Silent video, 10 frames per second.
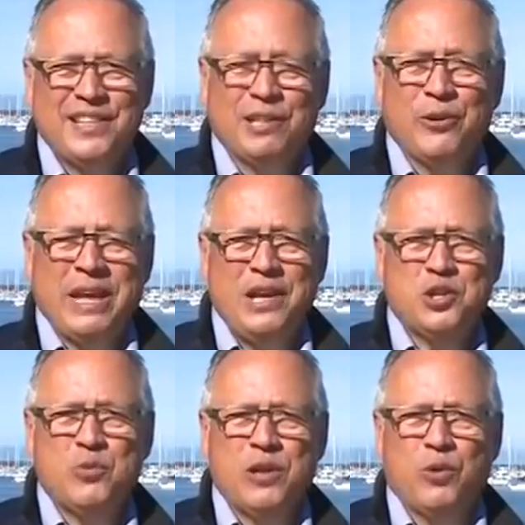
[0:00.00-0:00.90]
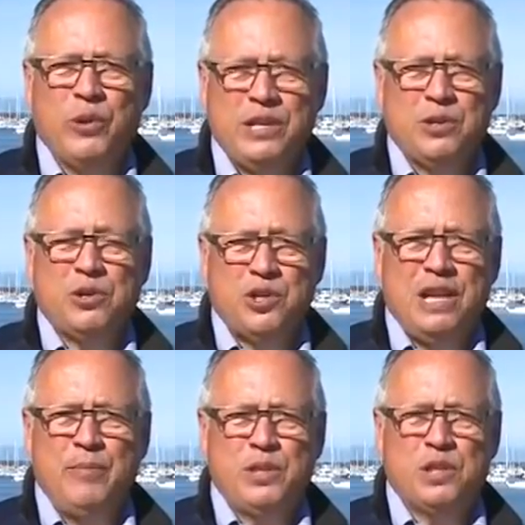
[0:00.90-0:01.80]
The location where the research
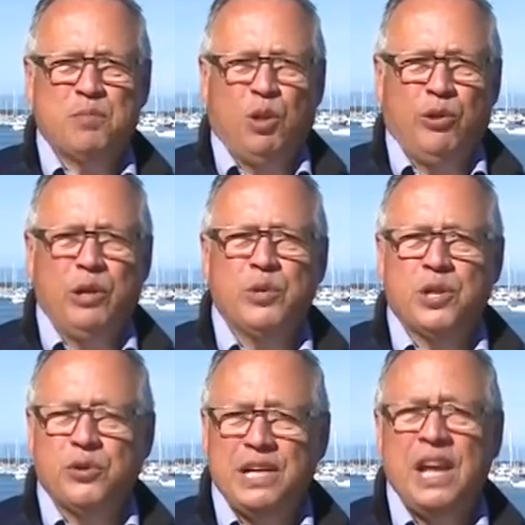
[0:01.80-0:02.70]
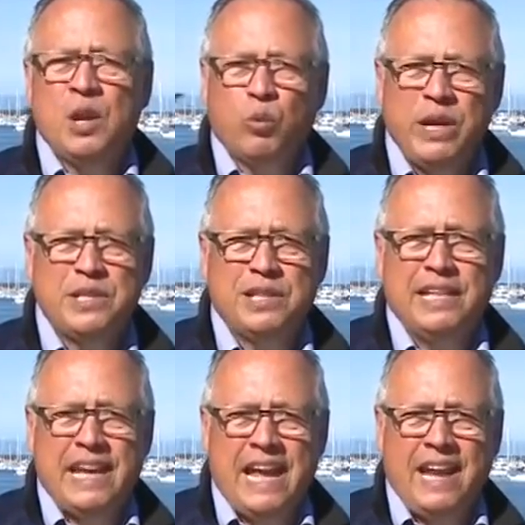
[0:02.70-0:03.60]
team is exploring was only
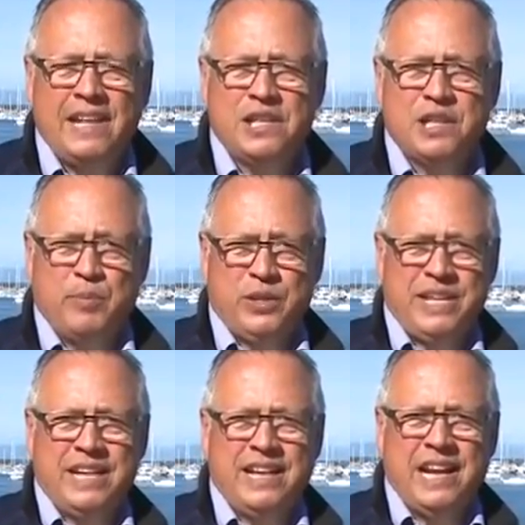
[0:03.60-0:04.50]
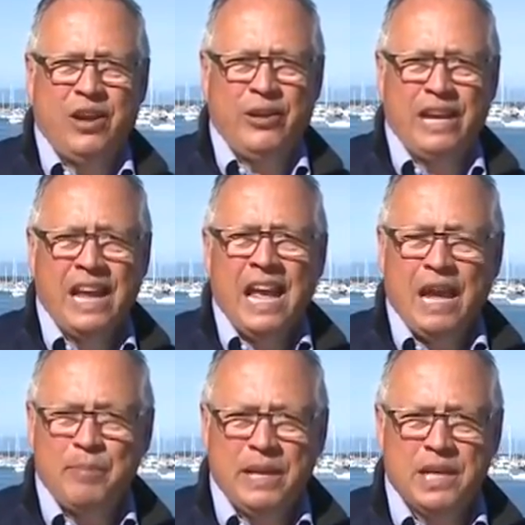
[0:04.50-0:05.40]
recently added to the protected area,
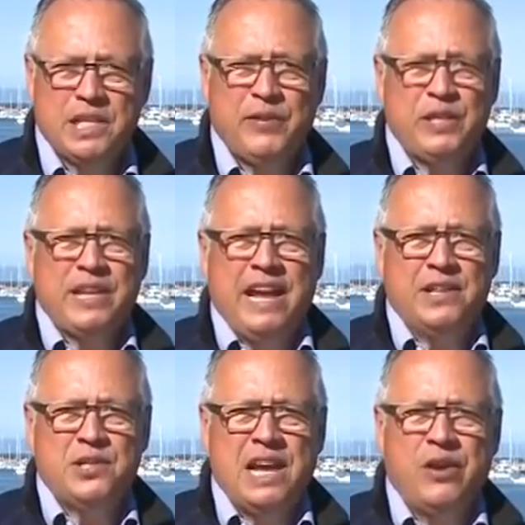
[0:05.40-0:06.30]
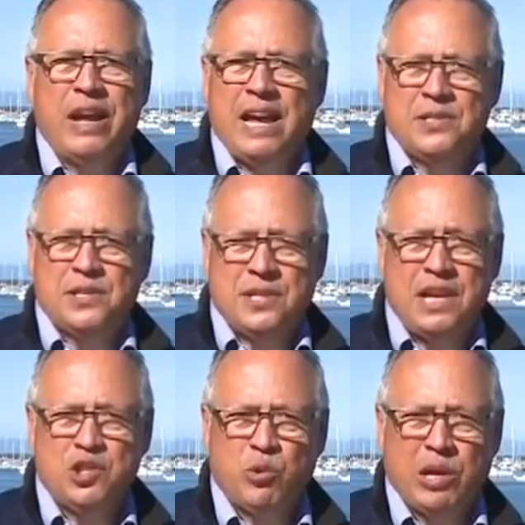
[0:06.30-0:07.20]
and because of its status now as a
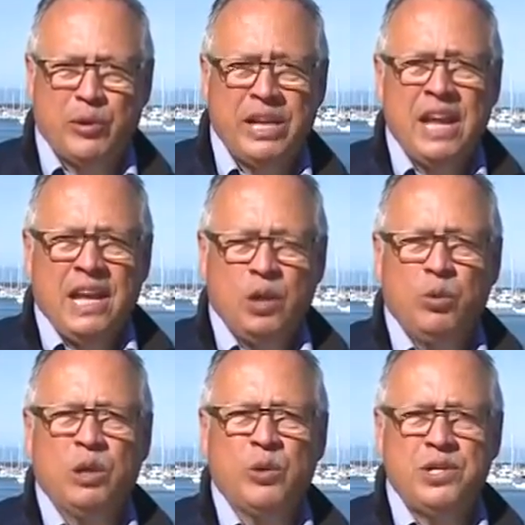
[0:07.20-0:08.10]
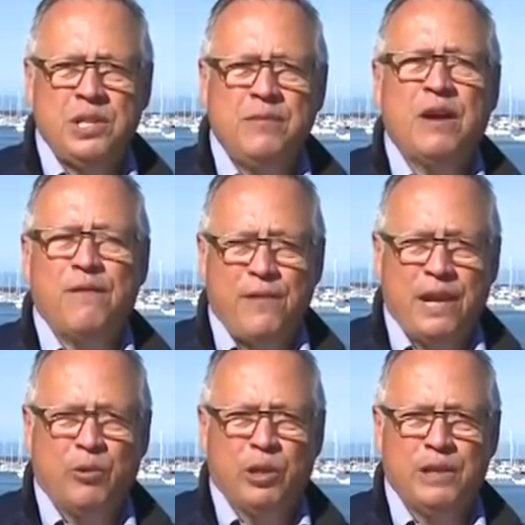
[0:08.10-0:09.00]
sanctuary, it will receive
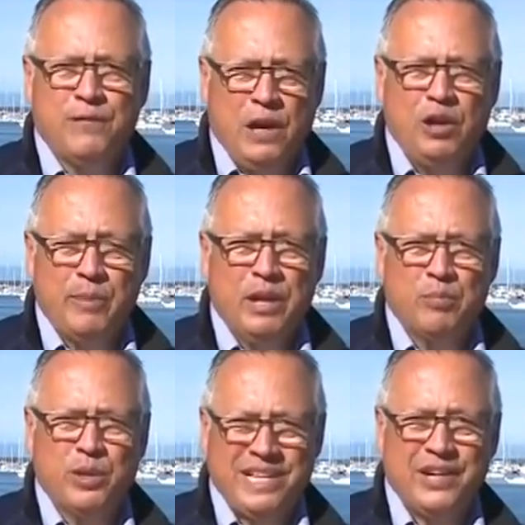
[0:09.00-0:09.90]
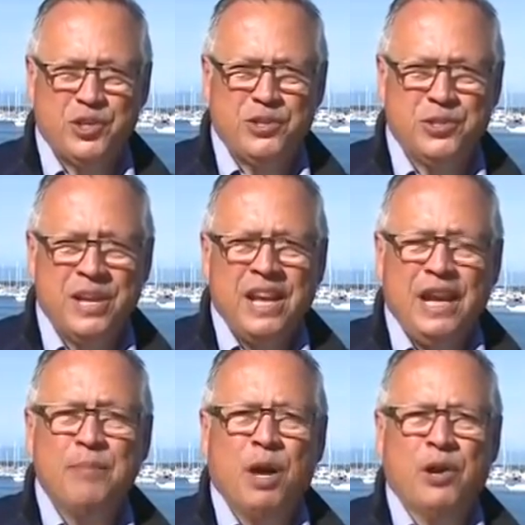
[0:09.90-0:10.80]
federal environmental protections.
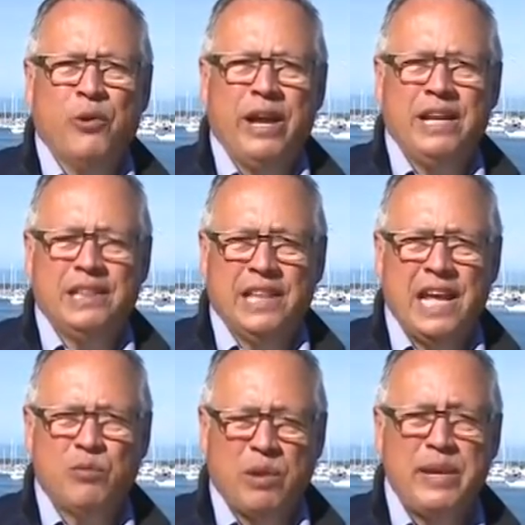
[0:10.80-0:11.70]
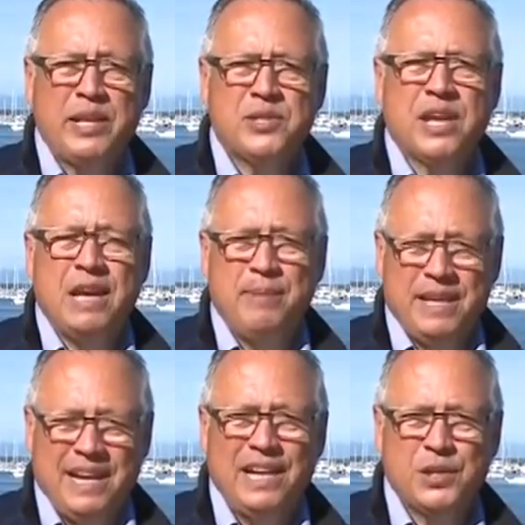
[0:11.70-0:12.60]
In Monterey, Len Ramirez,
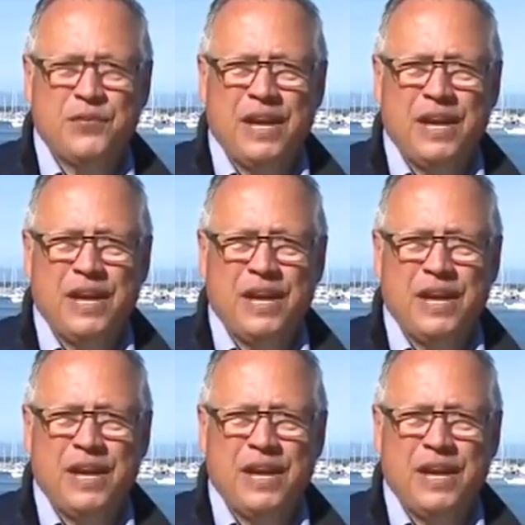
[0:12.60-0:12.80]
KPIX